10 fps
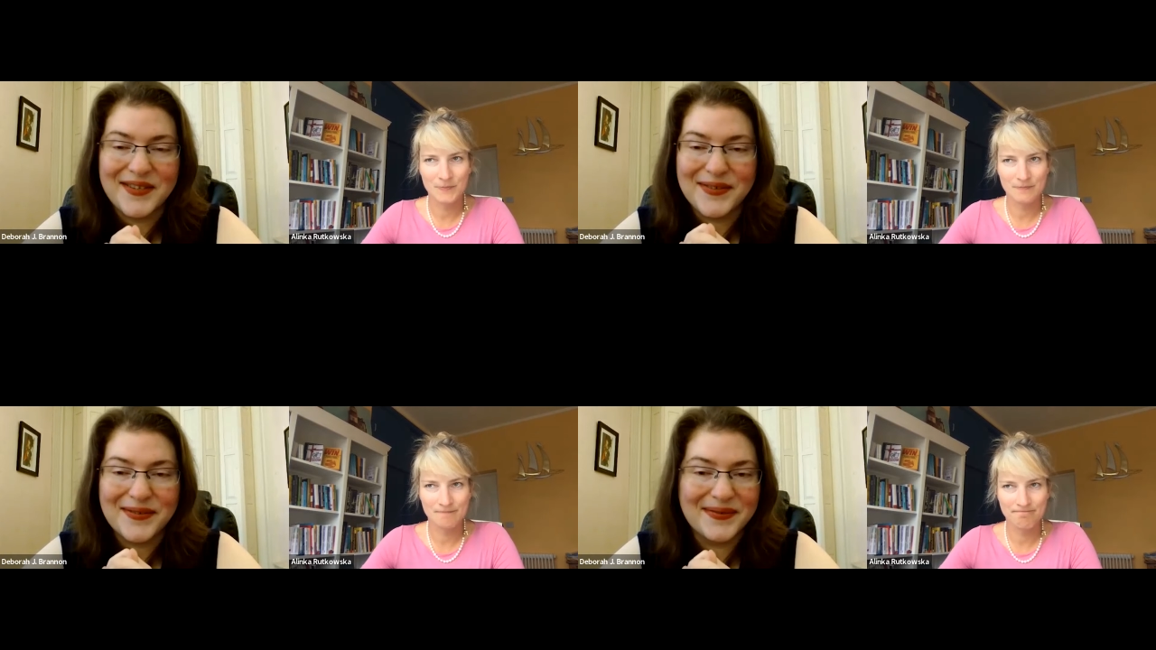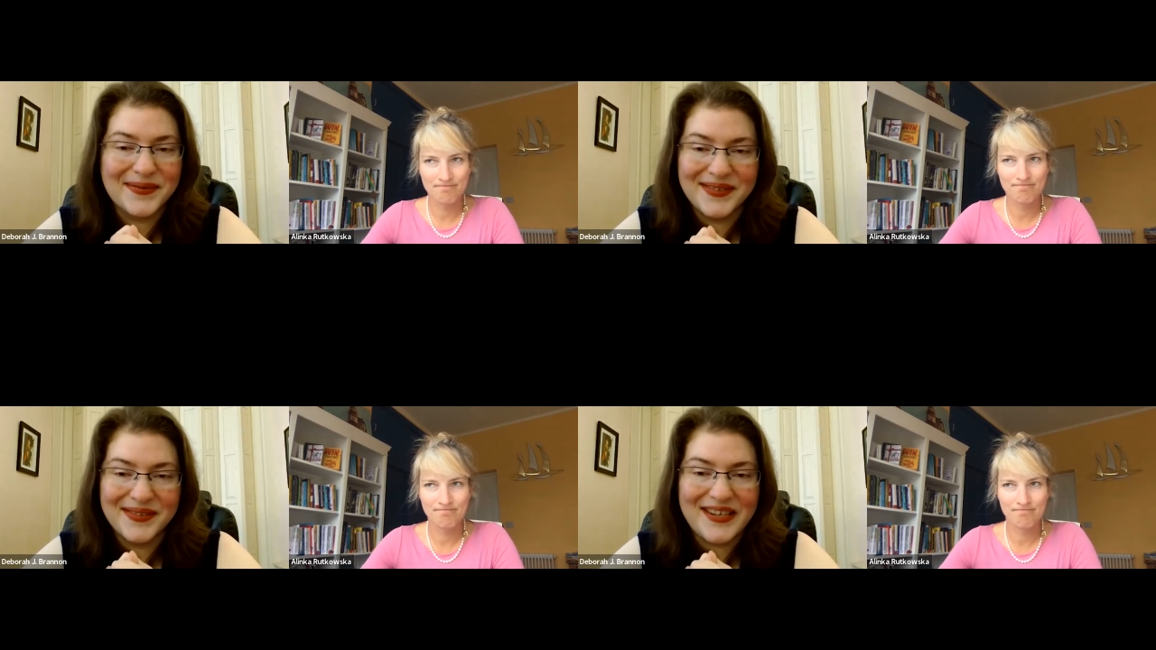Speaker 1: to,
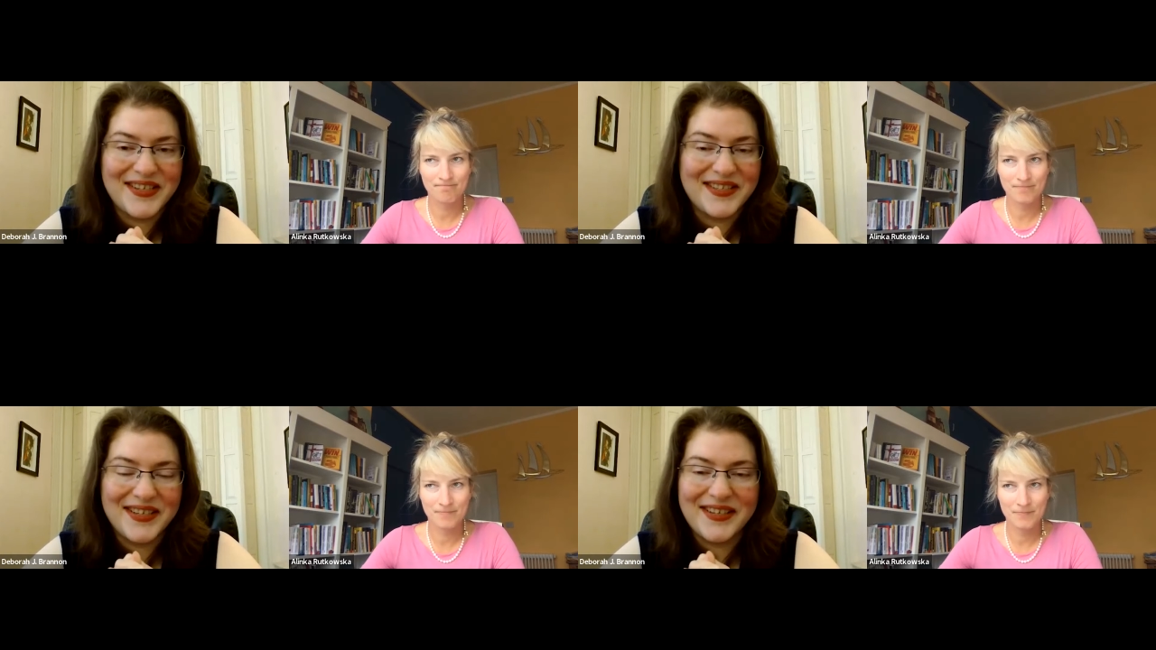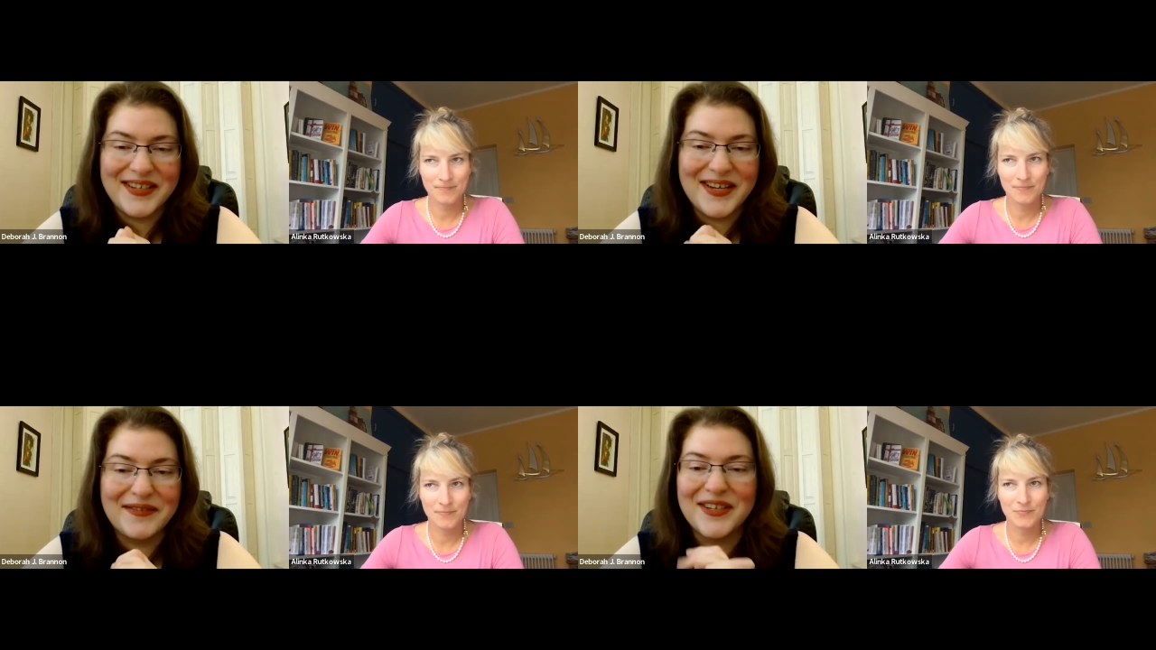like she said, a
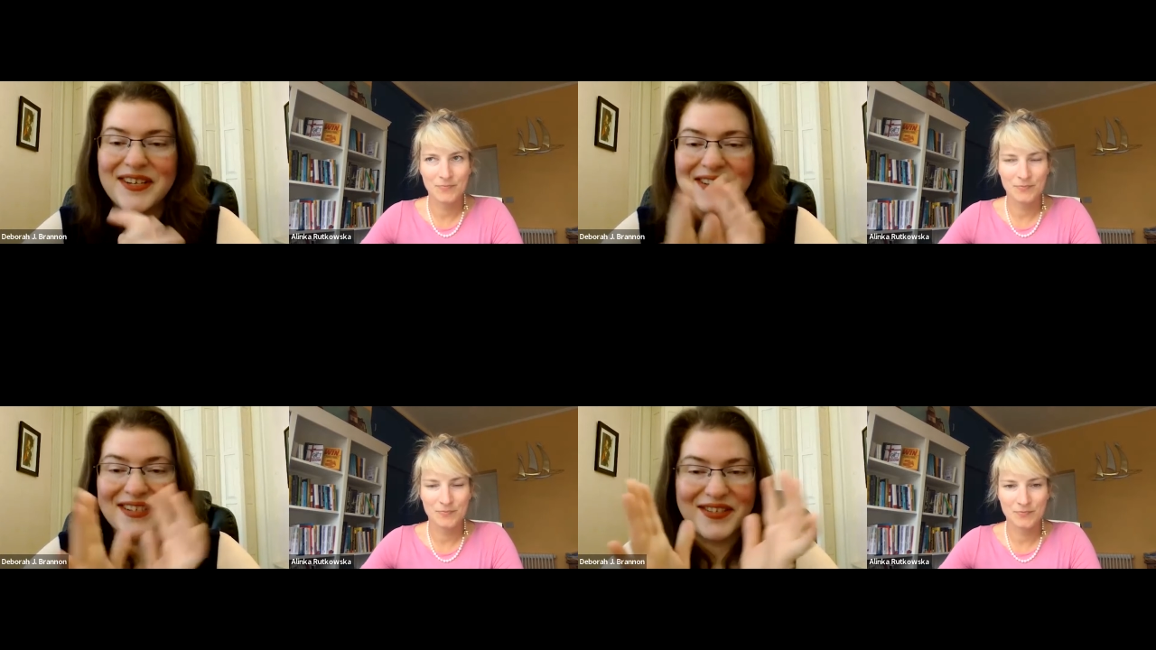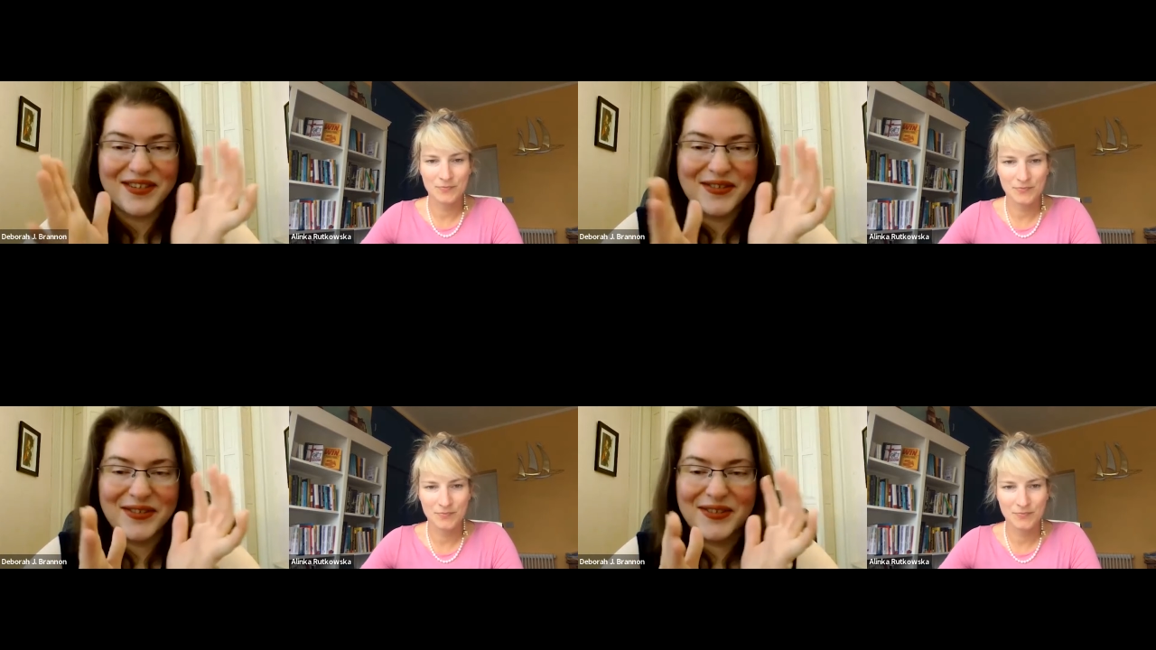never ending
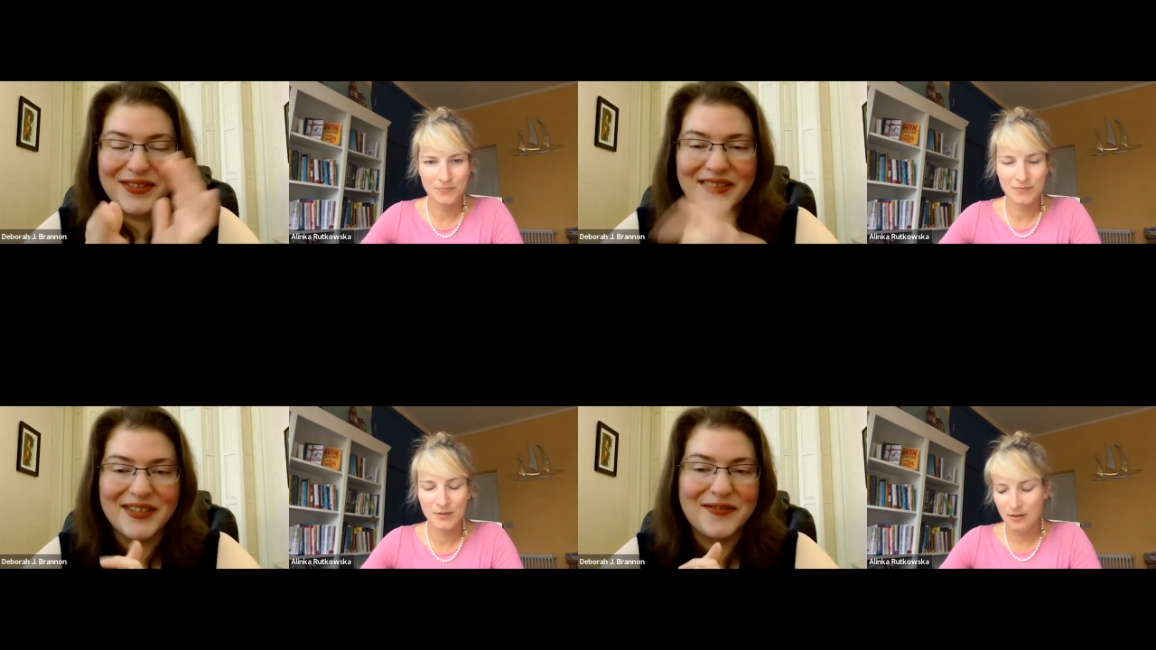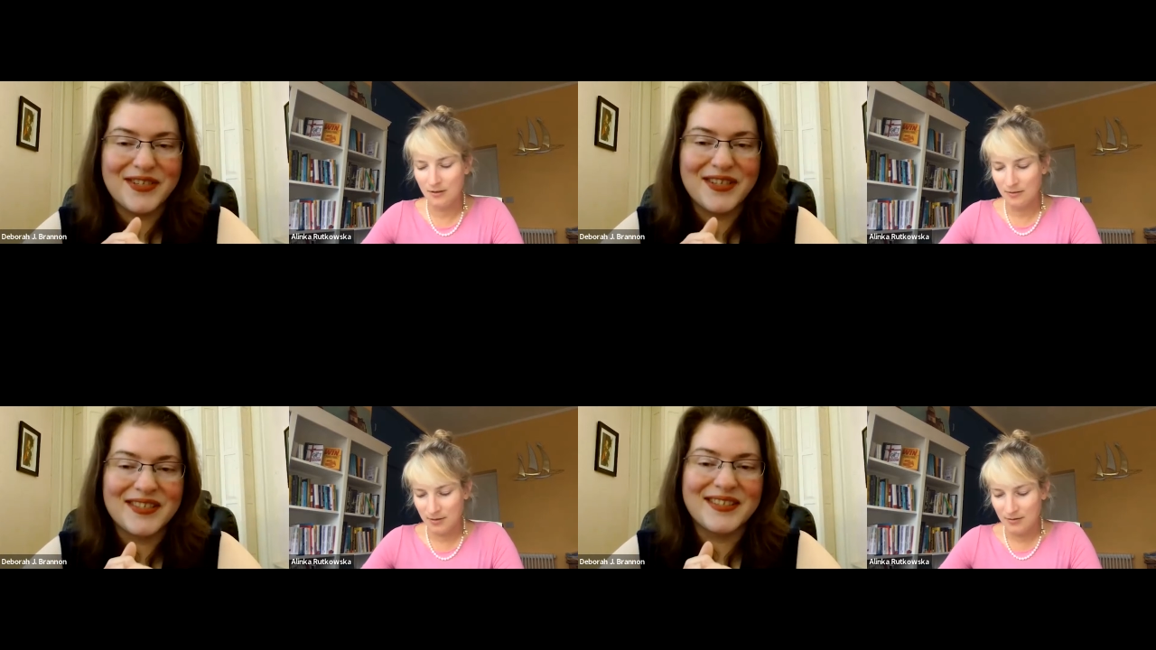circle of
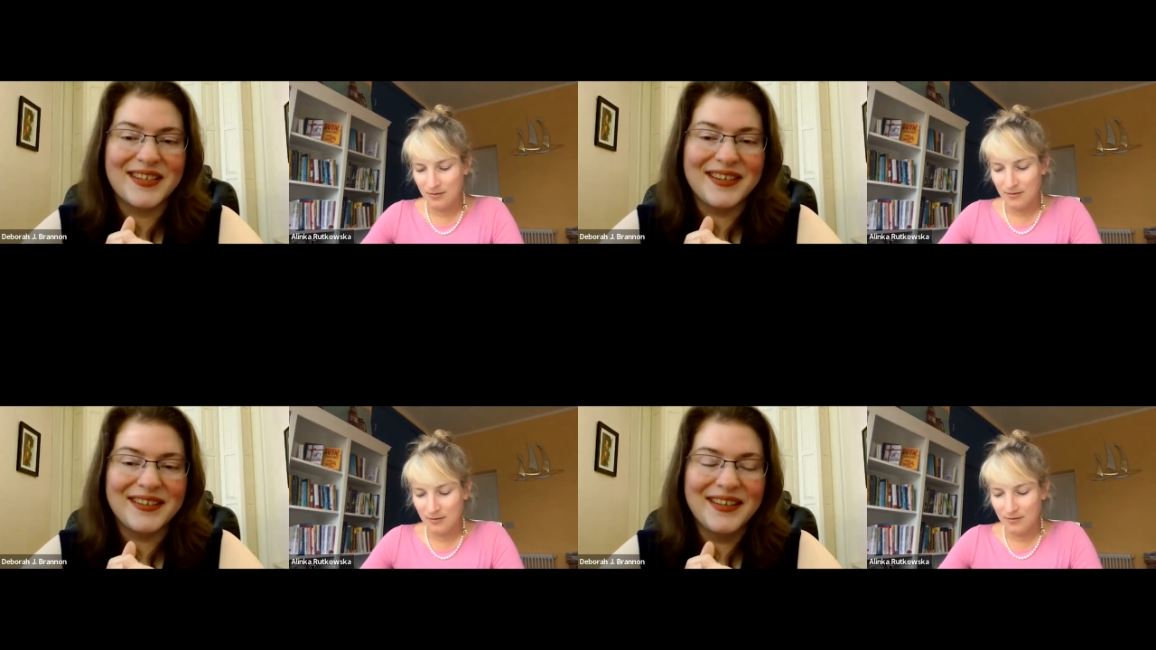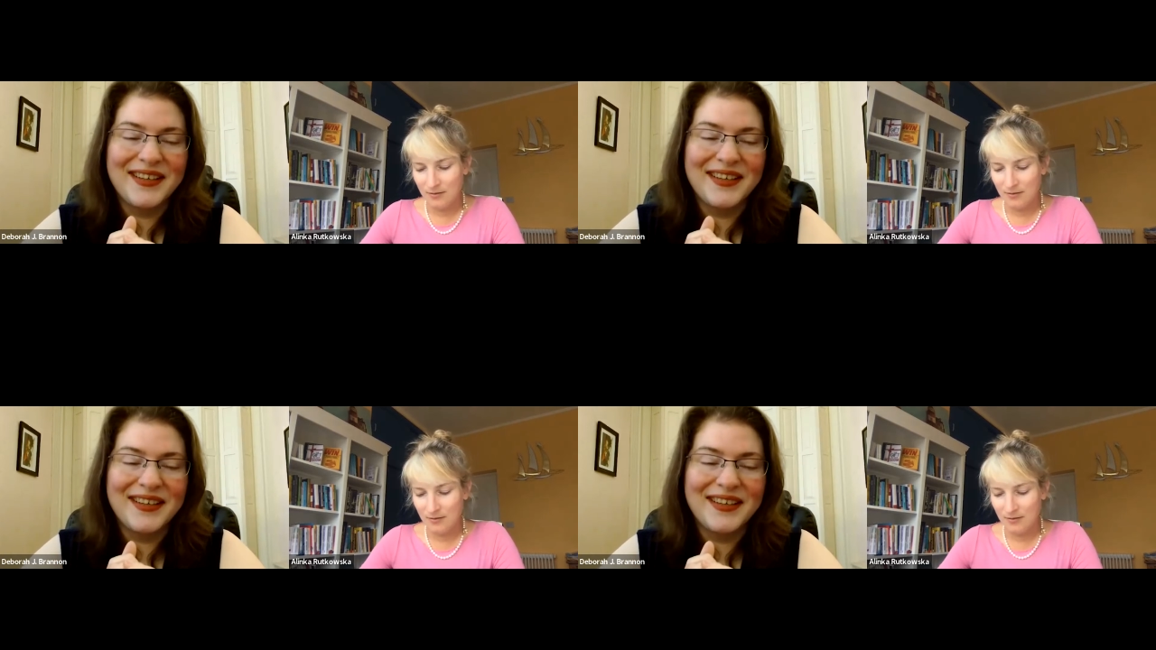just uh,